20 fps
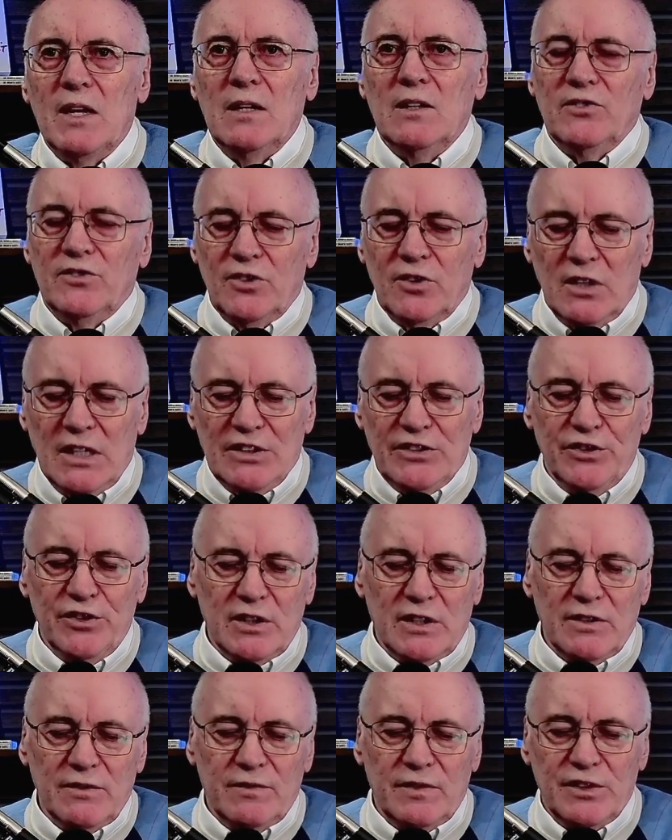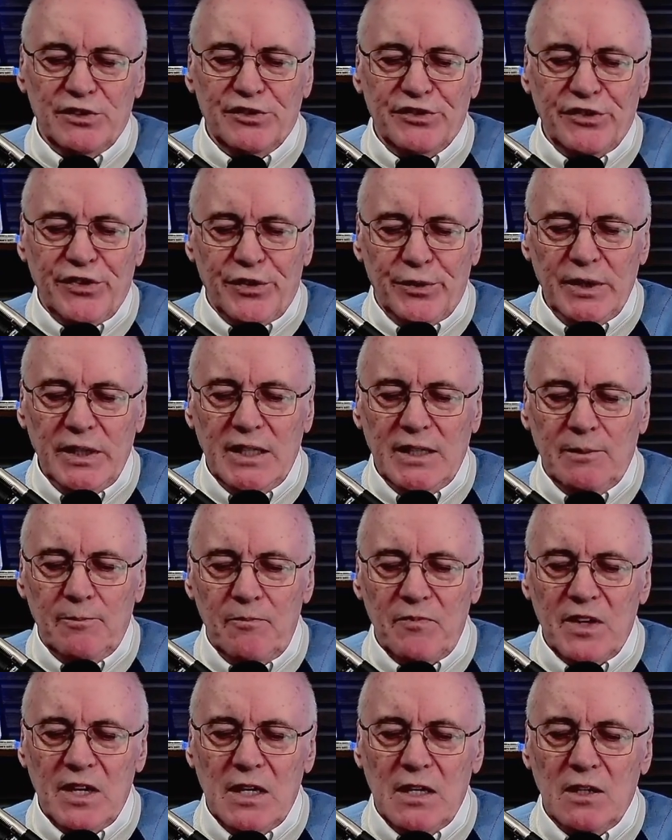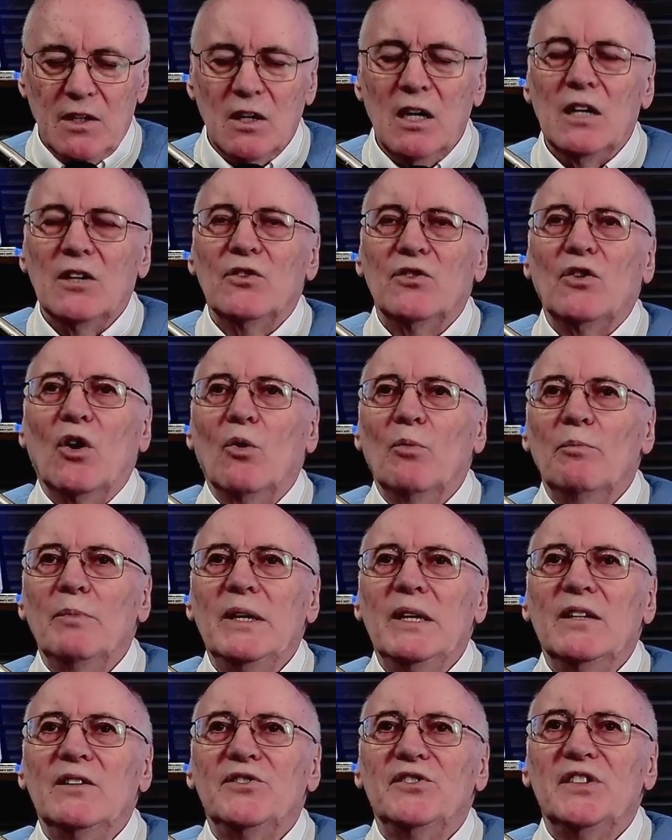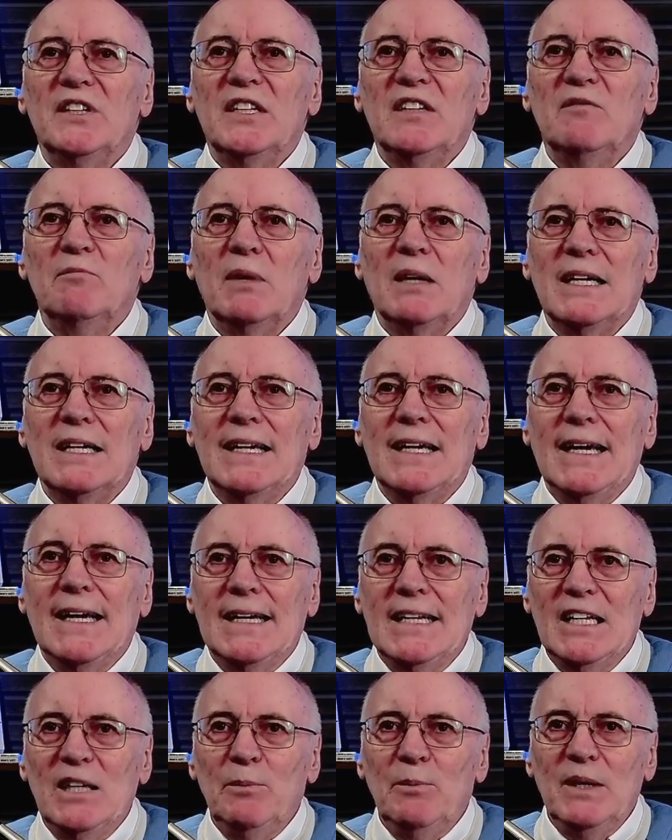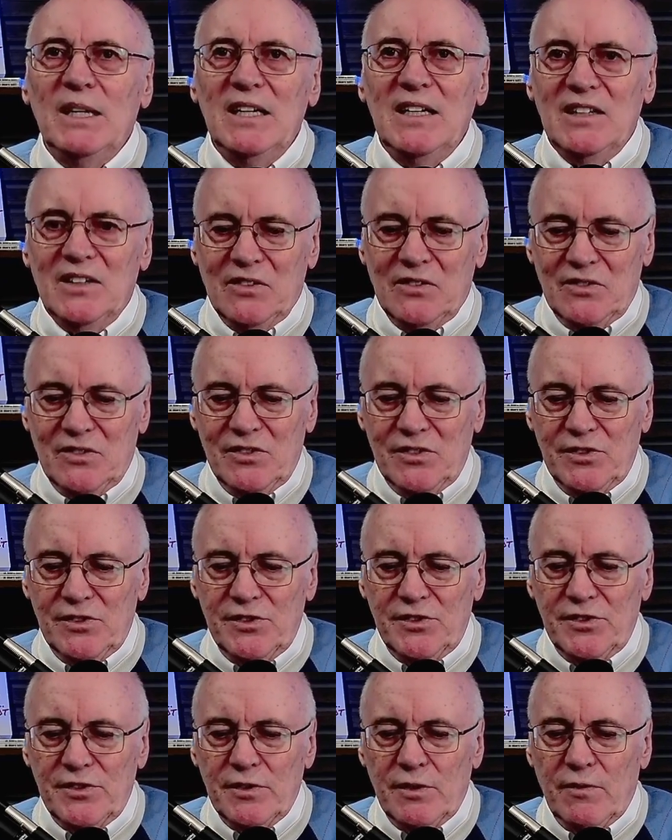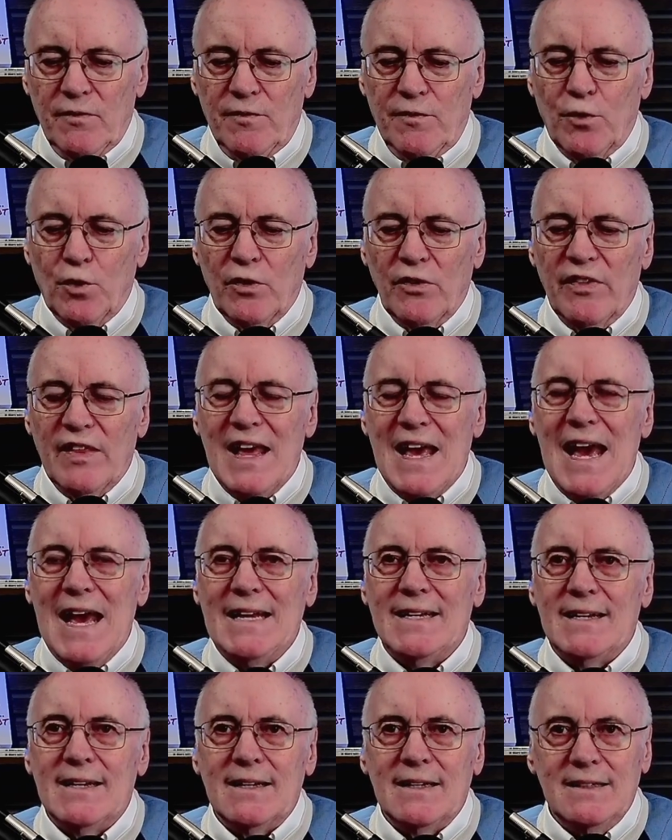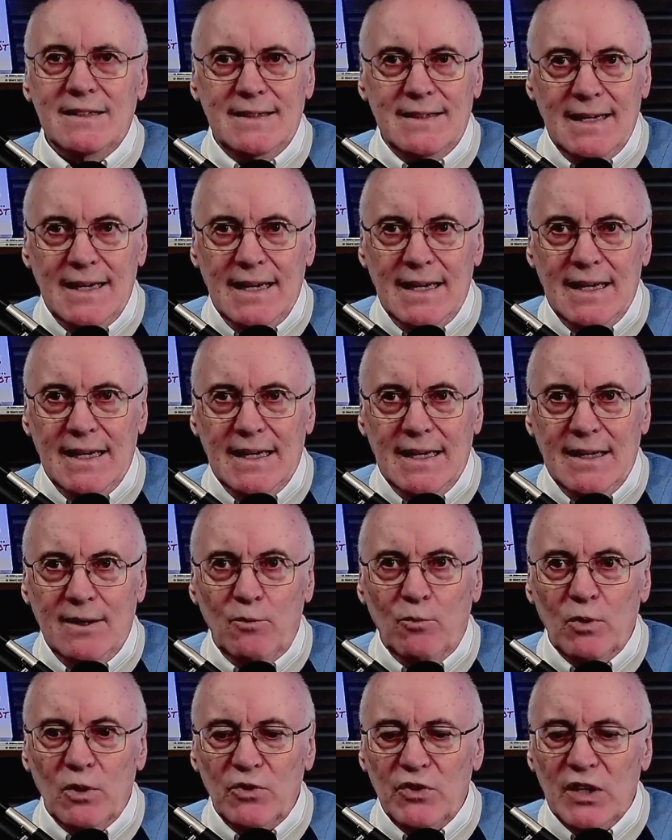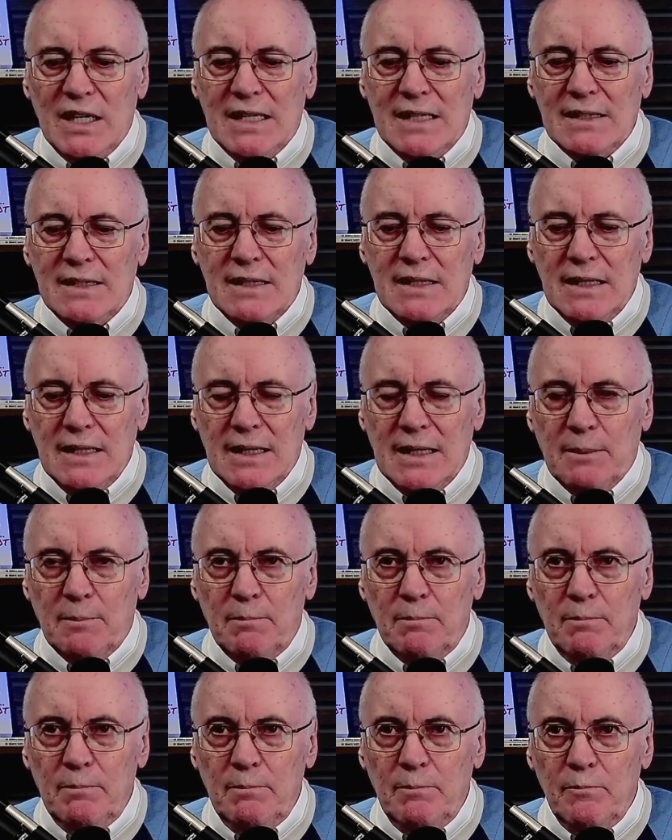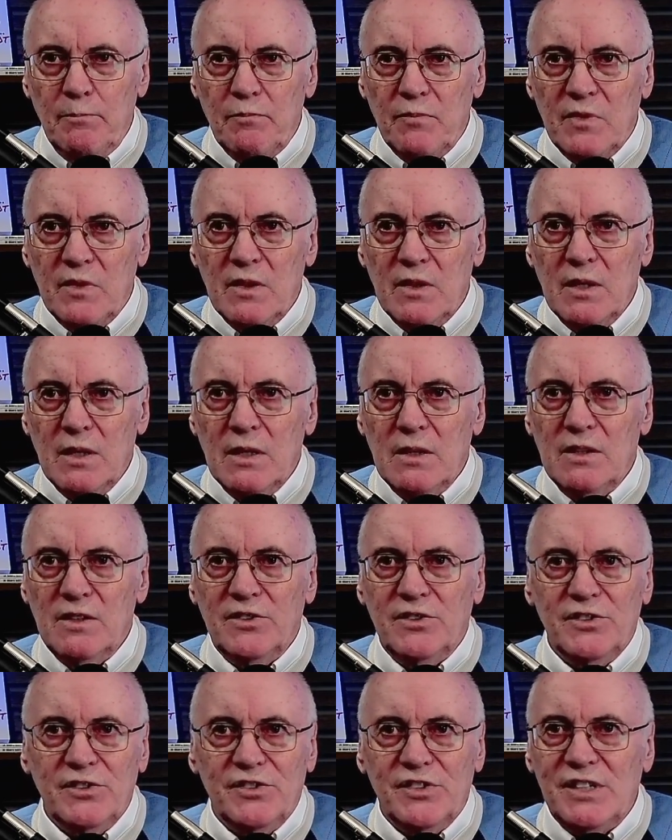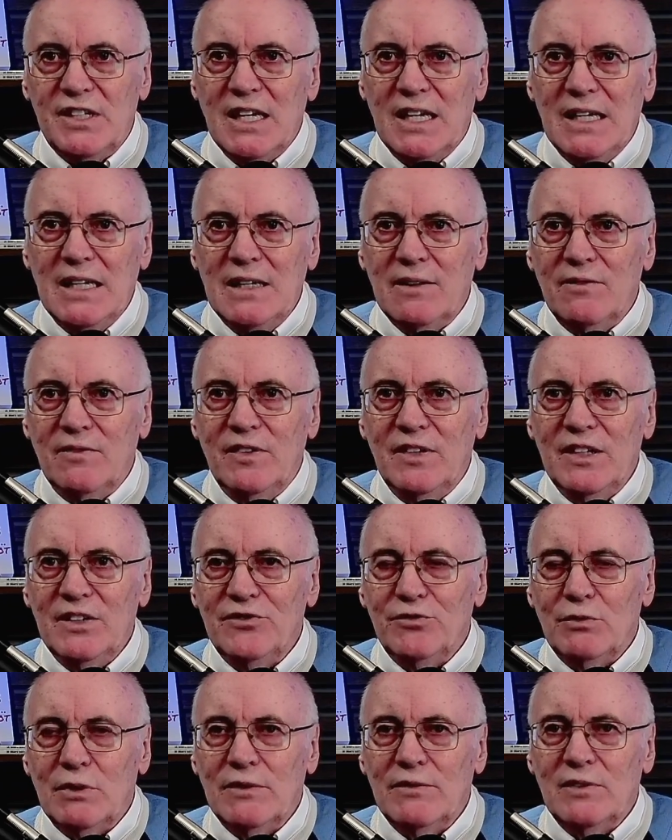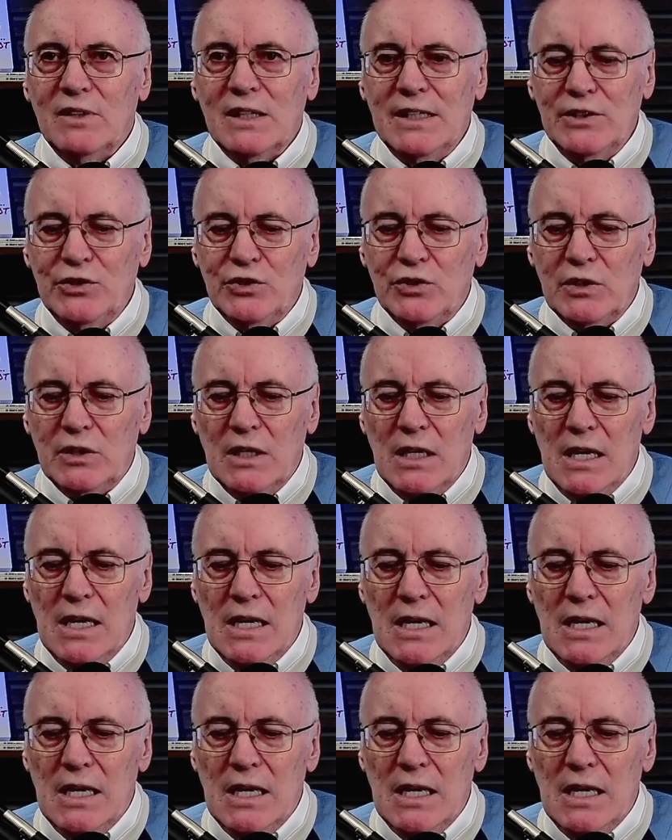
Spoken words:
So let's look at verse 3. Don't be deceived by any means, for that day will not come. This is the day of his revelation.